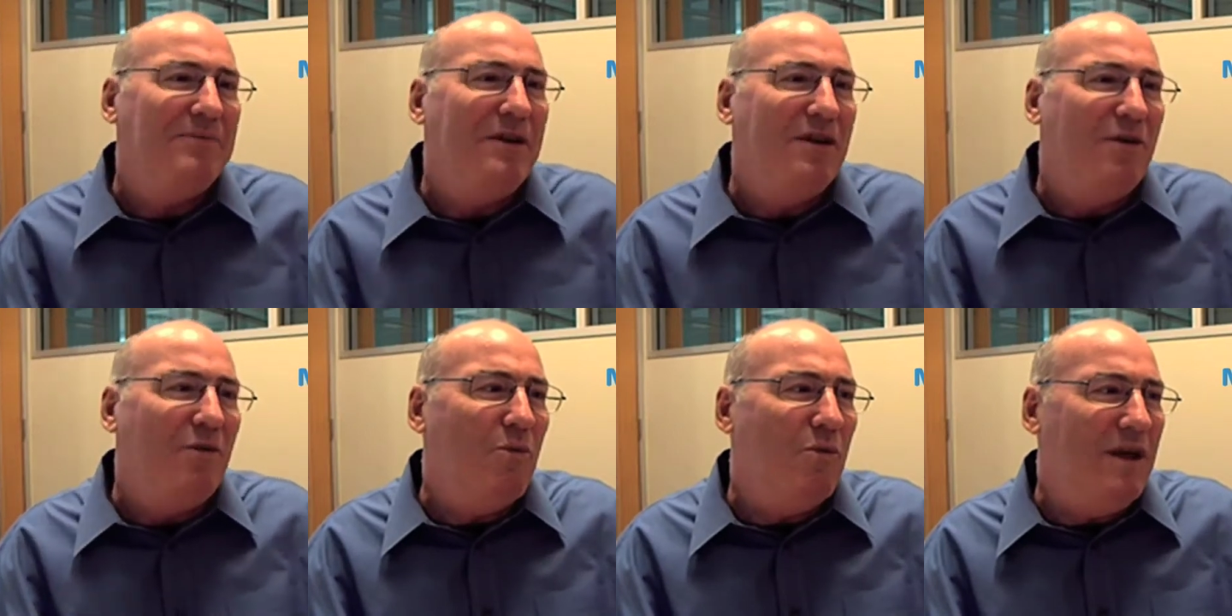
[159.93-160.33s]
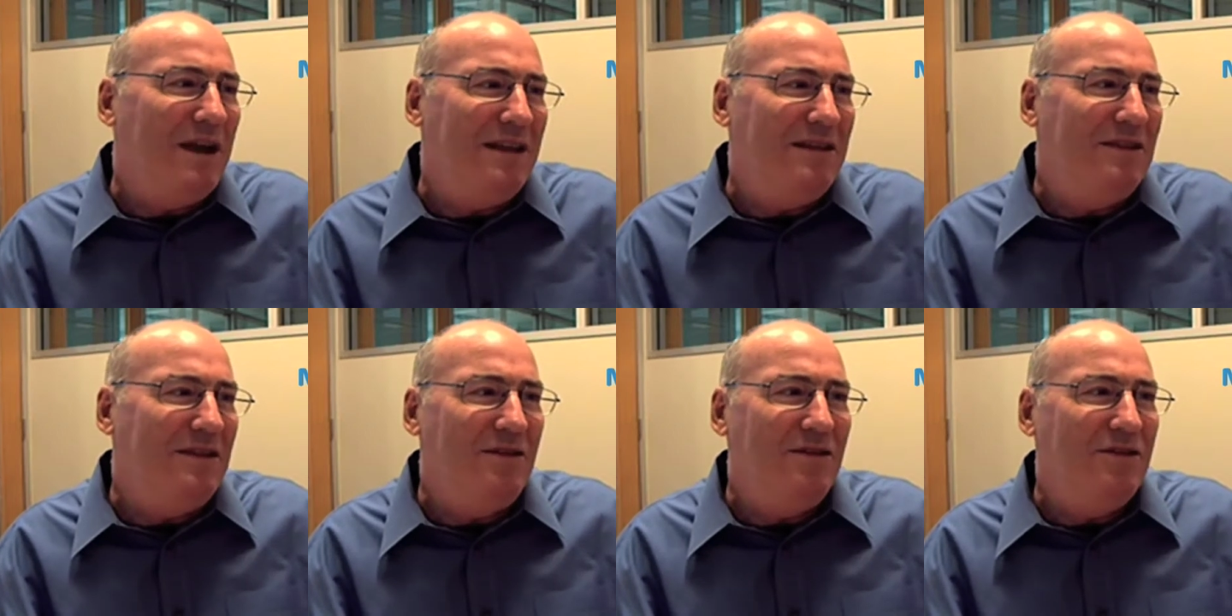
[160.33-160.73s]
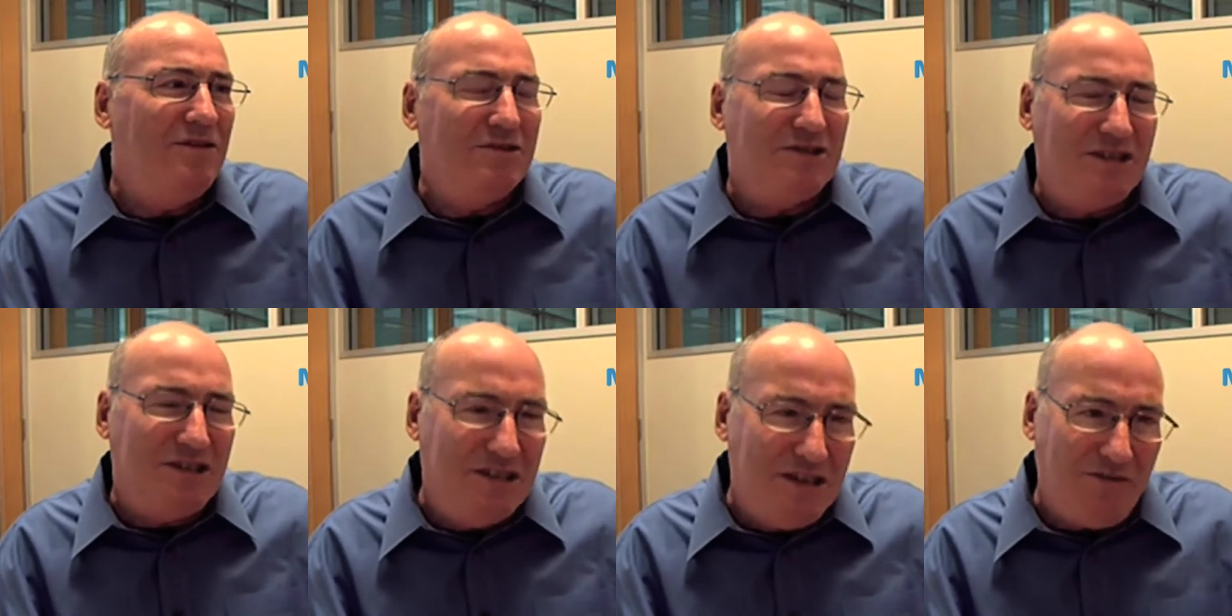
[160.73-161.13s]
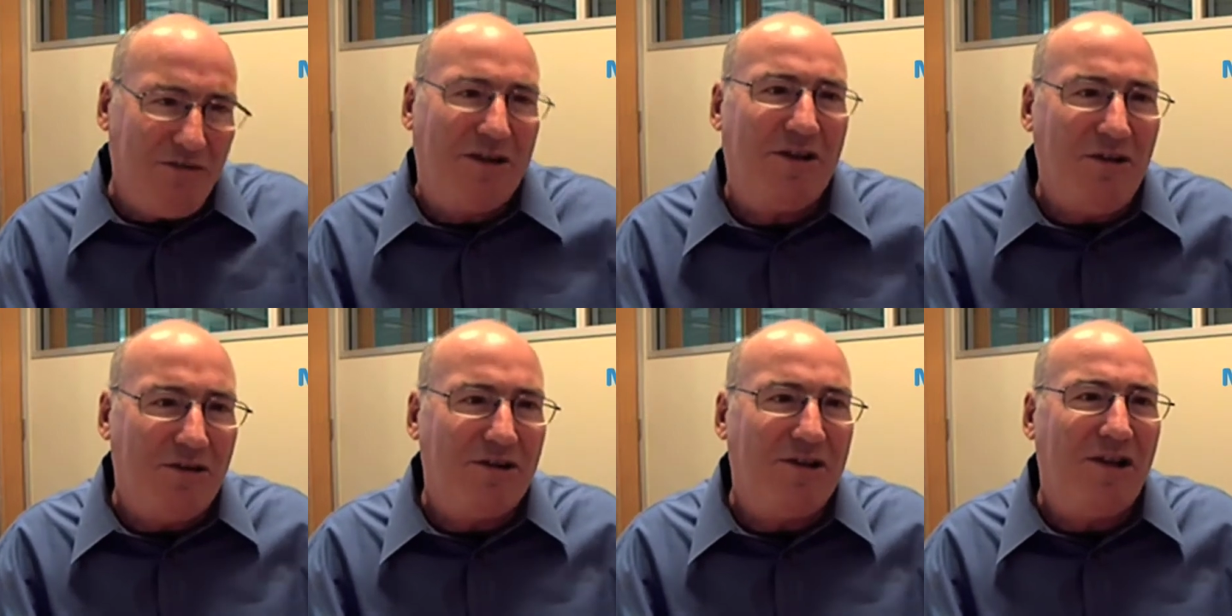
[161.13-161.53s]
when there's a
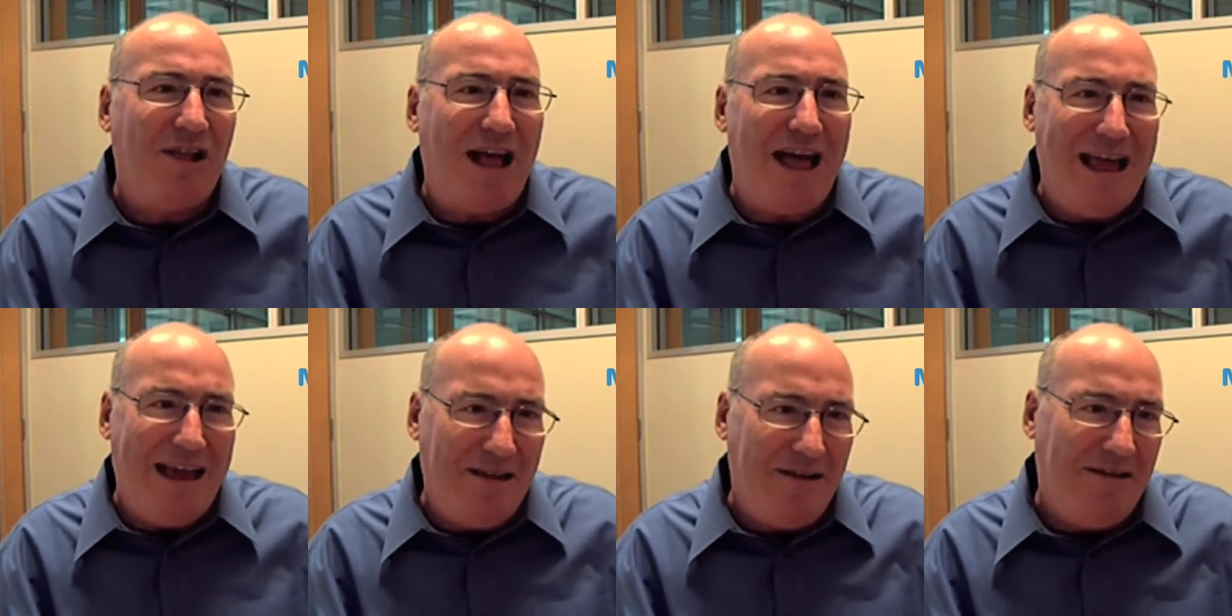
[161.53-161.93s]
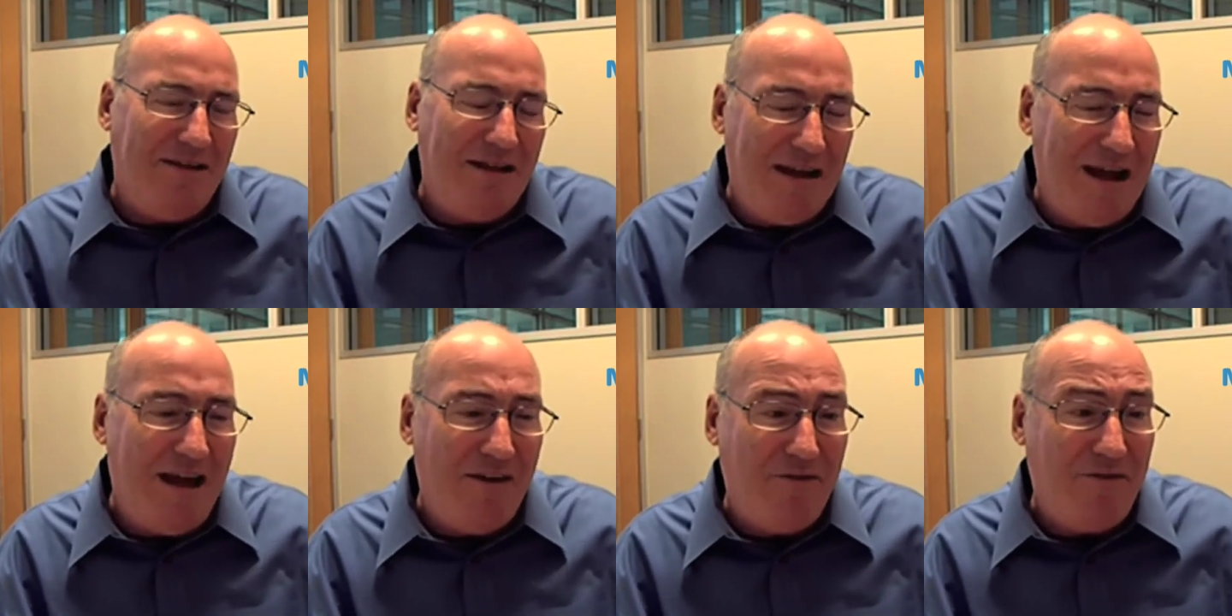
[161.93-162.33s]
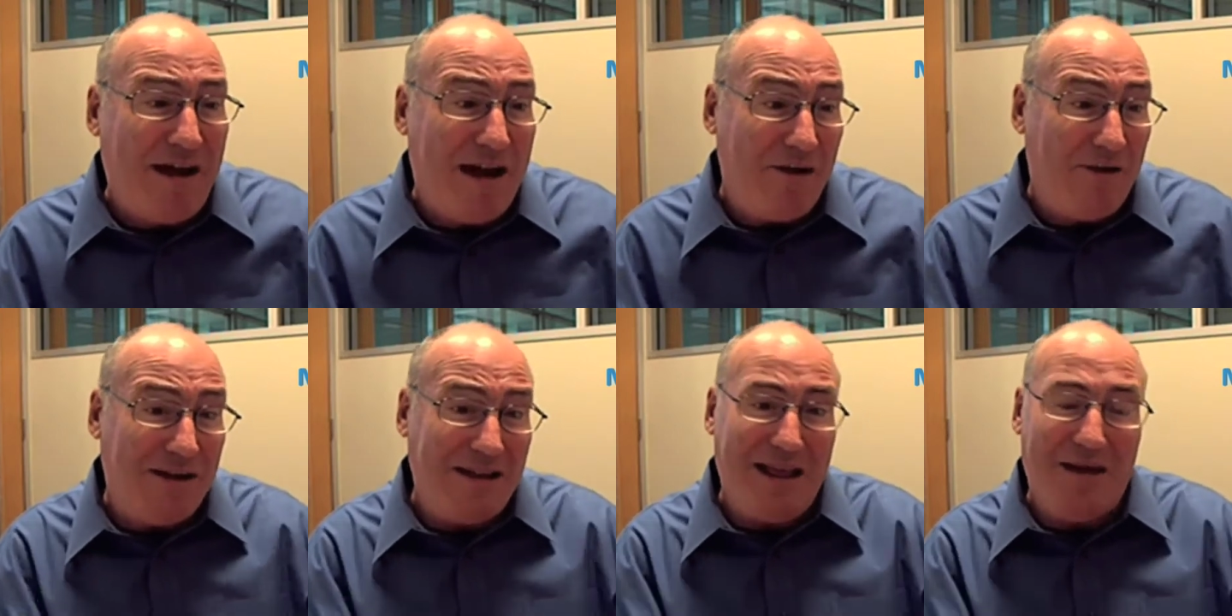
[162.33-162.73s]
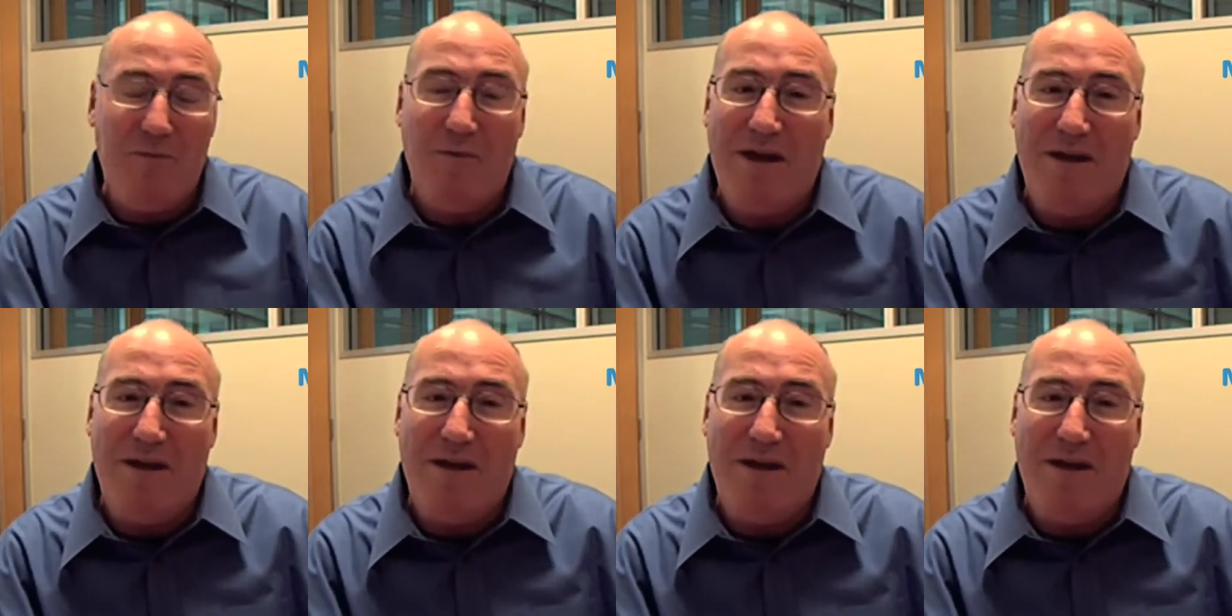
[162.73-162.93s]
difficult client, firing them.